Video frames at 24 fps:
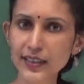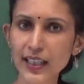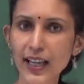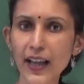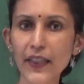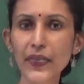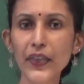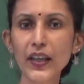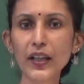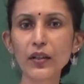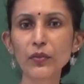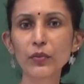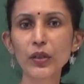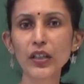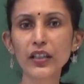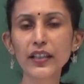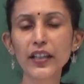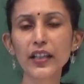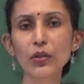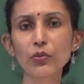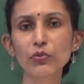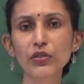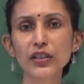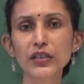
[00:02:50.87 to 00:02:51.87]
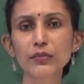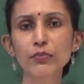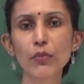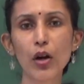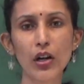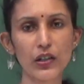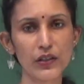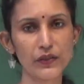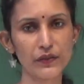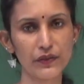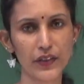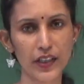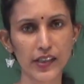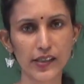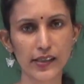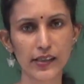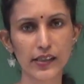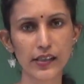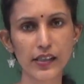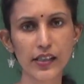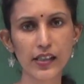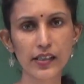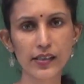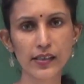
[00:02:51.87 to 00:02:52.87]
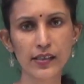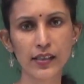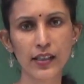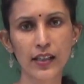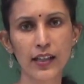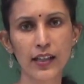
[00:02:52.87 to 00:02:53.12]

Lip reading: And they are working with modern facilities.